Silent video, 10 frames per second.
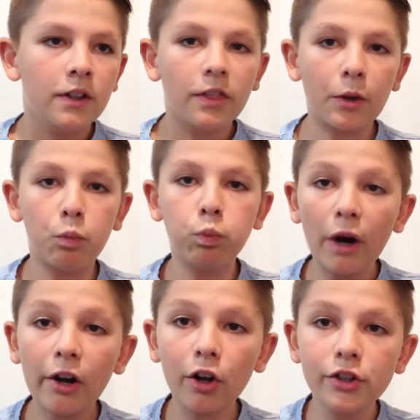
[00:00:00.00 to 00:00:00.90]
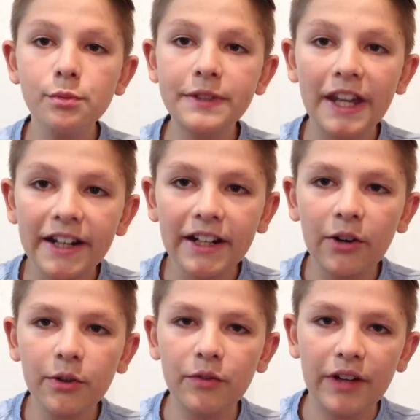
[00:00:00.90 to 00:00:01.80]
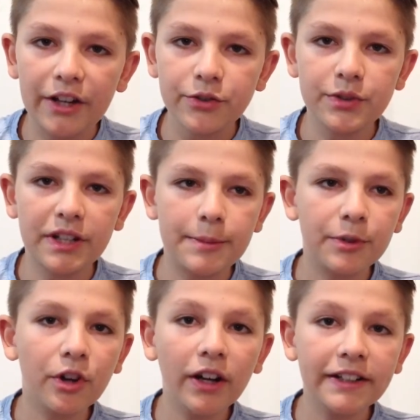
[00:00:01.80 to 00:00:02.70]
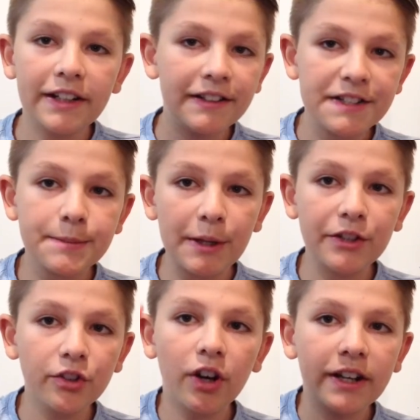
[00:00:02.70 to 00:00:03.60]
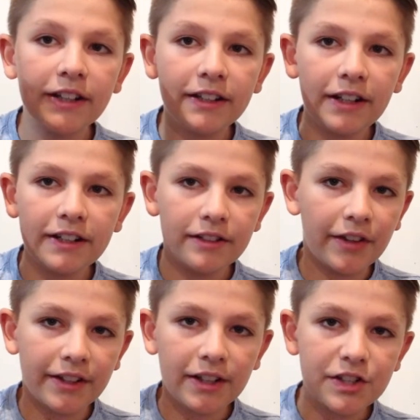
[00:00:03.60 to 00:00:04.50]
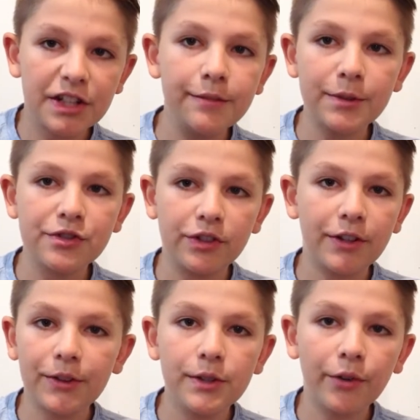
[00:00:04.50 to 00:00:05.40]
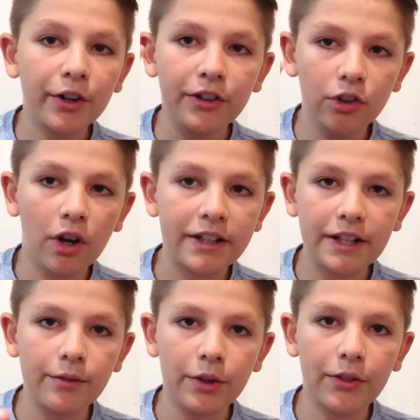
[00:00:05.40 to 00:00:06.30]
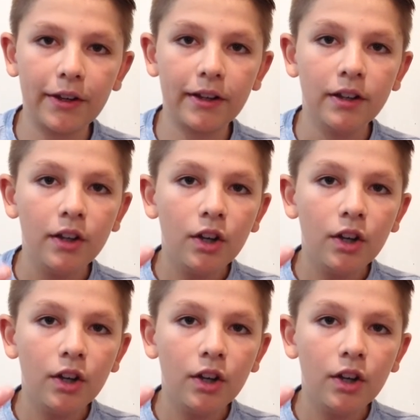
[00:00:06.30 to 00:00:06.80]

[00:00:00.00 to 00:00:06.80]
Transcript: Like, what are you getting out of Nitro Type? You're not getting speed, you're not getting any like achievements or anything, you've already unlocked everything.